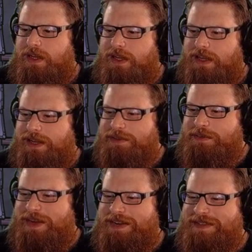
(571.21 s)
I wasn't
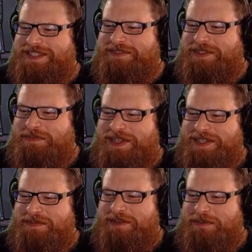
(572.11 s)
whining about temperature
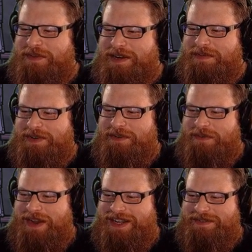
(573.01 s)
plates, but I will whine about not
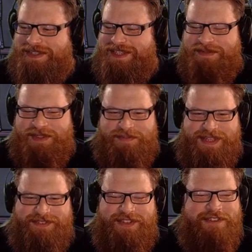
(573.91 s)
whining about temperature
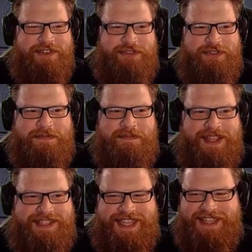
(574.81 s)
plates. Fair enough.
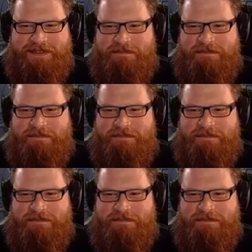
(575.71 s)
I'll take that.